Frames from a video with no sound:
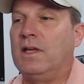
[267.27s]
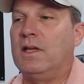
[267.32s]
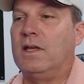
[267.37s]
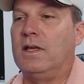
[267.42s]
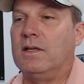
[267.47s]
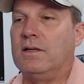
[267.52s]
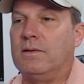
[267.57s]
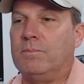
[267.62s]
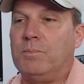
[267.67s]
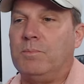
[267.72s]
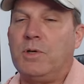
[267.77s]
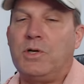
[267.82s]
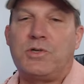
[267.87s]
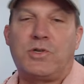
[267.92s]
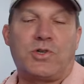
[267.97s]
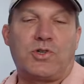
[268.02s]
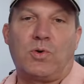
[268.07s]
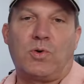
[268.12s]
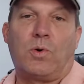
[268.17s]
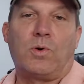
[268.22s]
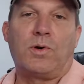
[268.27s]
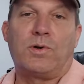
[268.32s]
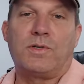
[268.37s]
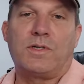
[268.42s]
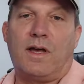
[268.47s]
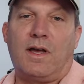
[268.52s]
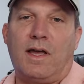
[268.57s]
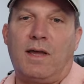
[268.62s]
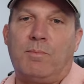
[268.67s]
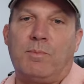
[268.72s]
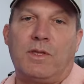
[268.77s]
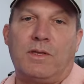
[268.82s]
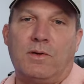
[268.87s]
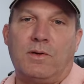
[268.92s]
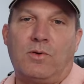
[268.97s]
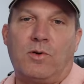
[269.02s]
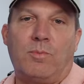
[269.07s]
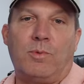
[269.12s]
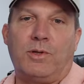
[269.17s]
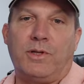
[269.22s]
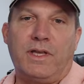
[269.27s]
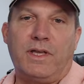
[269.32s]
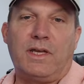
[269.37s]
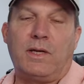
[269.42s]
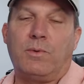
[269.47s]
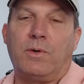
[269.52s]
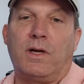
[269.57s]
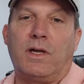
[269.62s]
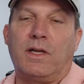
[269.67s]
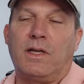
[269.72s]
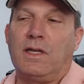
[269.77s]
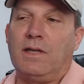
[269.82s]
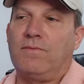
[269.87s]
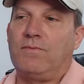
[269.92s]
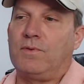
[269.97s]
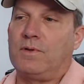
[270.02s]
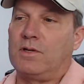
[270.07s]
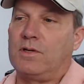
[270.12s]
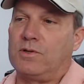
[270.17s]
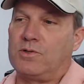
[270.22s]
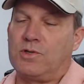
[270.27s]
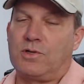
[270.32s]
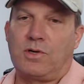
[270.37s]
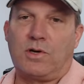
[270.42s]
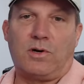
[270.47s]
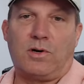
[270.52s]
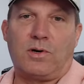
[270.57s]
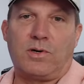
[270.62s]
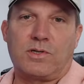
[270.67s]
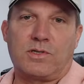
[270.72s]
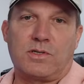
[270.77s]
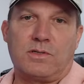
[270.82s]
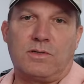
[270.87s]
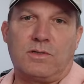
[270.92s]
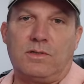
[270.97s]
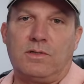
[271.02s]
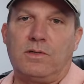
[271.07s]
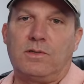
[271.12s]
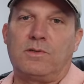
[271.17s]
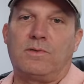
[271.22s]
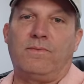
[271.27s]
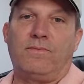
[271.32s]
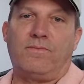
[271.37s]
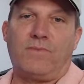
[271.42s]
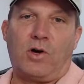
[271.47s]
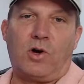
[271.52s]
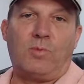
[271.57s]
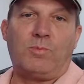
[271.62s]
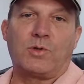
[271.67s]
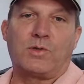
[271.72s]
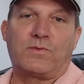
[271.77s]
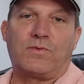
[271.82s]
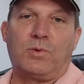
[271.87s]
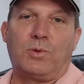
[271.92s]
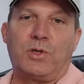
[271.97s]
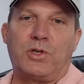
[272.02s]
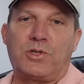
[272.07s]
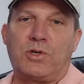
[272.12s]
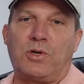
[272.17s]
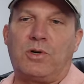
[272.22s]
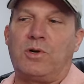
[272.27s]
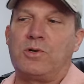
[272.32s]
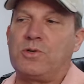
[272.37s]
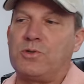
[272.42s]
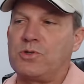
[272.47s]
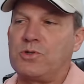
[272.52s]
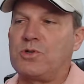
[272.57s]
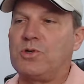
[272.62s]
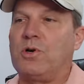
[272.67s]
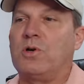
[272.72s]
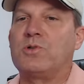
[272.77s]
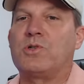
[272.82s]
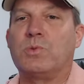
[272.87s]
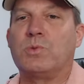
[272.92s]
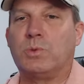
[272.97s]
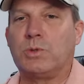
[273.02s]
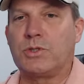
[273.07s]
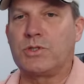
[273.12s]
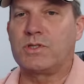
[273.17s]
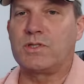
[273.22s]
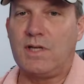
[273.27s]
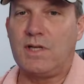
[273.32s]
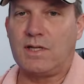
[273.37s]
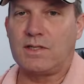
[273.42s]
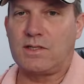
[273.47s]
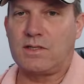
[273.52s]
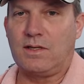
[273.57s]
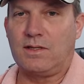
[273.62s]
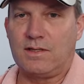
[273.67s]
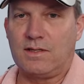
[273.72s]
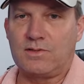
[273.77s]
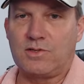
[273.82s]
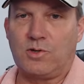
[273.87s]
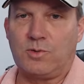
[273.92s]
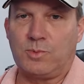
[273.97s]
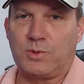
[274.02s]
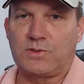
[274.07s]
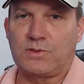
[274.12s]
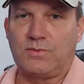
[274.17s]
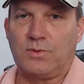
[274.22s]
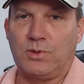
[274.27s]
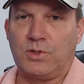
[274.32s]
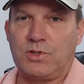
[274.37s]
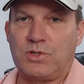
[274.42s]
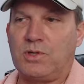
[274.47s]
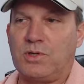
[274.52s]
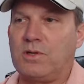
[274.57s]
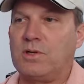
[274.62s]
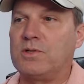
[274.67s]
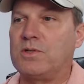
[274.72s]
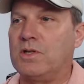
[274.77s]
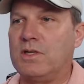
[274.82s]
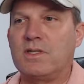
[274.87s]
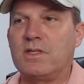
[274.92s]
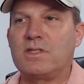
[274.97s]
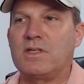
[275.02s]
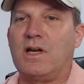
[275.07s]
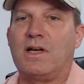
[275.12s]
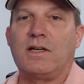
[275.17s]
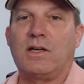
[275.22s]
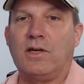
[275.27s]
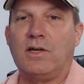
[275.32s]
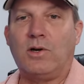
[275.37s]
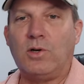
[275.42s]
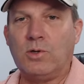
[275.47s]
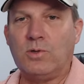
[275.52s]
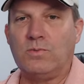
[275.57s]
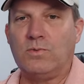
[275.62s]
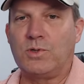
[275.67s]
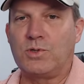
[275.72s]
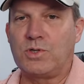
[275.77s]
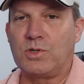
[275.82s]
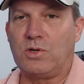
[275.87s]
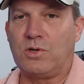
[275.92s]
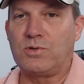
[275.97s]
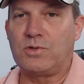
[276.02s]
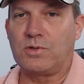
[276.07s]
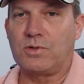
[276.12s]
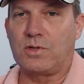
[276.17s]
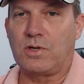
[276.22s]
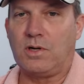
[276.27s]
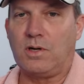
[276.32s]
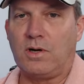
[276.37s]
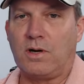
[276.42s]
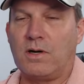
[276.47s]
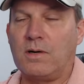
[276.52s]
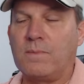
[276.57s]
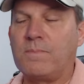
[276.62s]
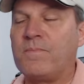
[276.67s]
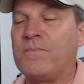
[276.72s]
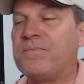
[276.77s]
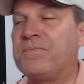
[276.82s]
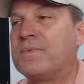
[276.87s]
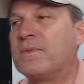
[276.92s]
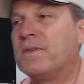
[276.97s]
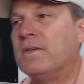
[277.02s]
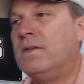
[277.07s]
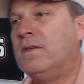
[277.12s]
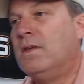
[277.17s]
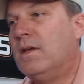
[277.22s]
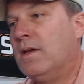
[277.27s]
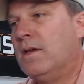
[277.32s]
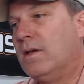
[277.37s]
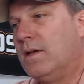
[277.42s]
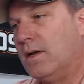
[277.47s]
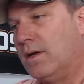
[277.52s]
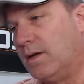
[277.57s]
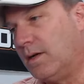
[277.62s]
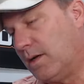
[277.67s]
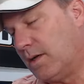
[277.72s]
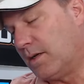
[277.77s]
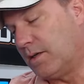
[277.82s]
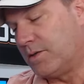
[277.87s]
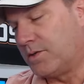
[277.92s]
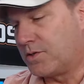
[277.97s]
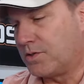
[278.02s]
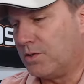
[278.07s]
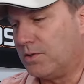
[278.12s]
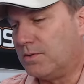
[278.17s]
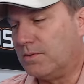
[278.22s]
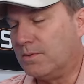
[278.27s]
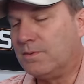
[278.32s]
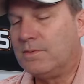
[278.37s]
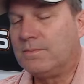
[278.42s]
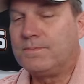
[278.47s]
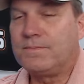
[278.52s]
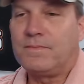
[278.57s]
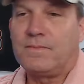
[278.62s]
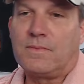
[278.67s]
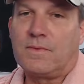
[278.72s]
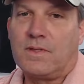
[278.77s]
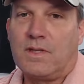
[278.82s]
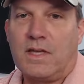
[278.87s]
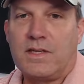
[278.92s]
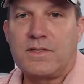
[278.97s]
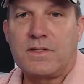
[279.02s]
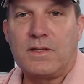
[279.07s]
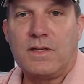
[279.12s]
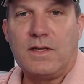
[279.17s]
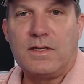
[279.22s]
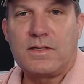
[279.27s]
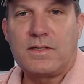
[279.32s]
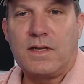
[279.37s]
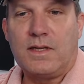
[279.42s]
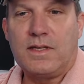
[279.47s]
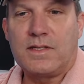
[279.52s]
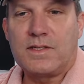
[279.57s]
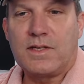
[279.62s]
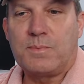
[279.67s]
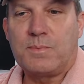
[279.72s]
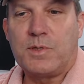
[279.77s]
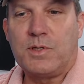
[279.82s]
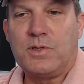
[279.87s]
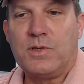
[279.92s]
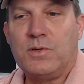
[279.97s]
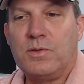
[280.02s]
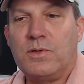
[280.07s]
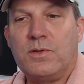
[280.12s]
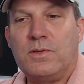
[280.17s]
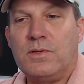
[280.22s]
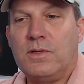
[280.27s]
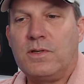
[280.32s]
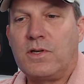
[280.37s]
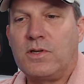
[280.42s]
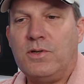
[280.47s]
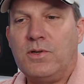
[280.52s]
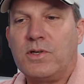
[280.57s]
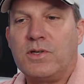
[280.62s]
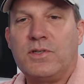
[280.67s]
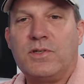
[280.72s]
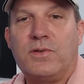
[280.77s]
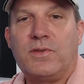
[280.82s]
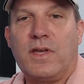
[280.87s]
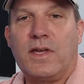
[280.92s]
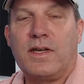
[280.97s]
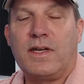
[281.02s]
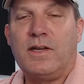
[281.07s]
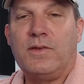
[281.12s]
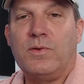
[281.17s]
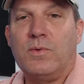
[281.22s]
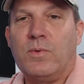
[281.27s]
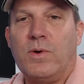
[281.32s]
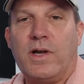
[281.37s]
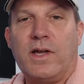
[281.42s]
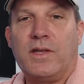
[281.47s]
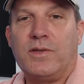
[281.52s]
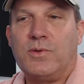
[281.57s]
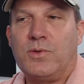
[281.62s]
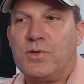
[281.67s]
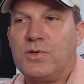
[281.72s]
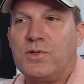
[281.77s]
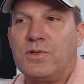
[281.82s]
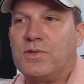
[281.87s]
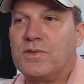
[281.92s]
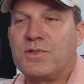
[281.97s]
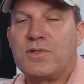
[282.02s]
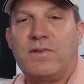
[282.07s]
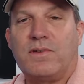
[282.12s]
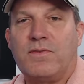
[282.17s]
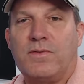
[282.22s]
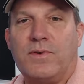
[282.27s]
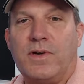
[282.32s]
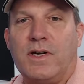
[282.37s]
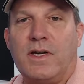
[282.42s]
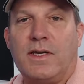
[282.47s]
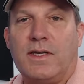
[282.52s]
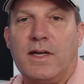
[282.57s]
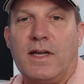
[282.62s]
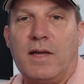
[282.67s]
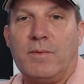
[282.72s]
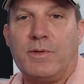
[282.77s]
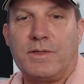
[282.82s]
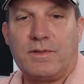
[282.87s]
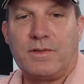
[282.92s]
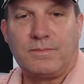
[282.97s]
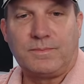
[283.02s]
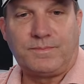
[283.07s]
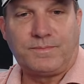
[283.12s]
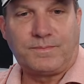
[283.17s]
in a much shorter time than normal anyway, because your car is, you're almost fully charged. Your charger will sense that it's almost fully charged and it's not going to overcharge your car. So it's up to you. You can do that either way and you shouldn't suffer any damage.